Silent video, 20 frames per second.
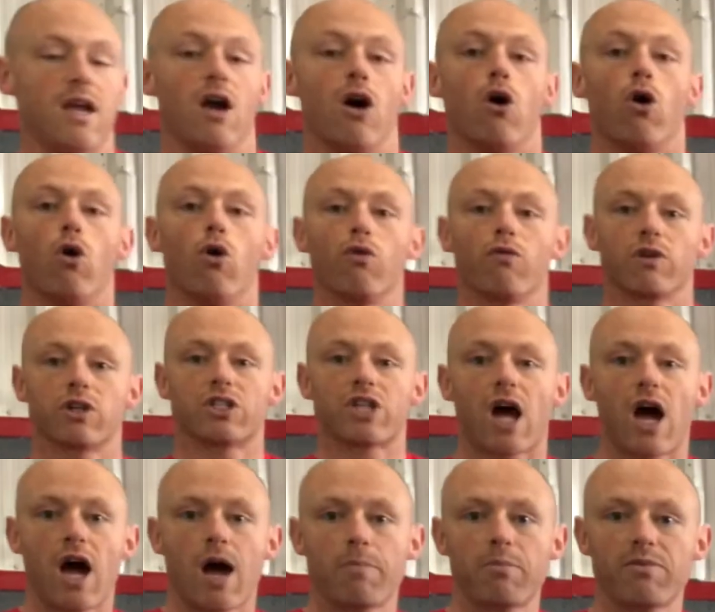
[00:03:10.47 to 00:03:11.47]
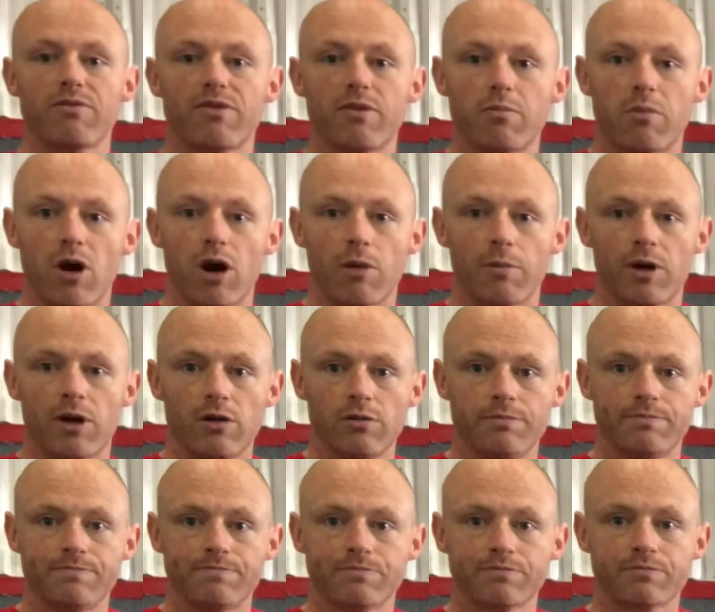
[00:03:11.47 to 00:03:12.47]
over top of the barbell,
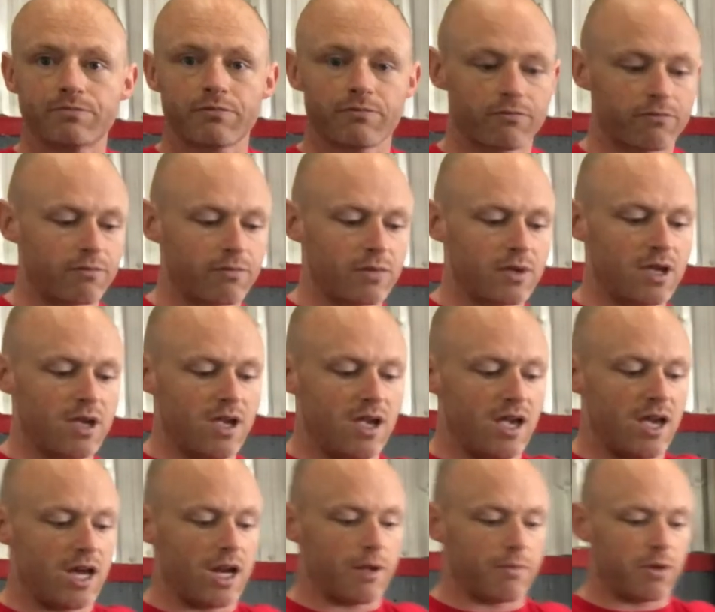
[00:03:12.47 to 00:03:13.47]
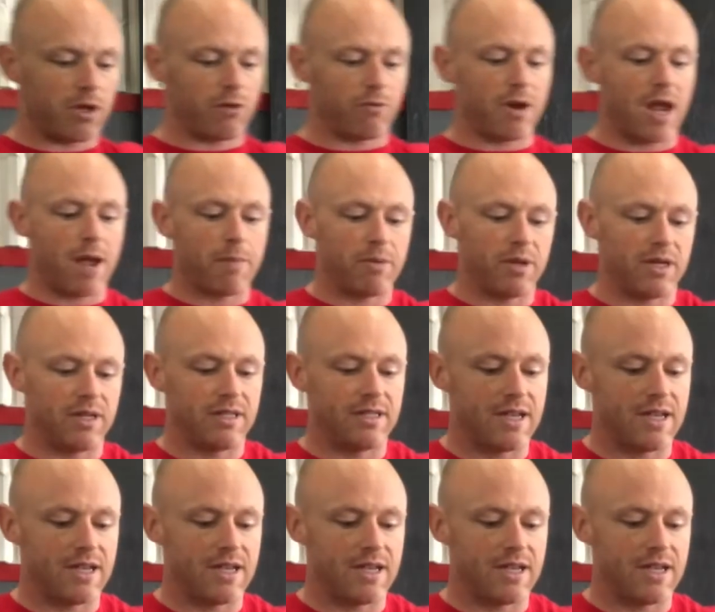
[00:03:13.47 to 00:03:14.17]
and I'm going to wrap it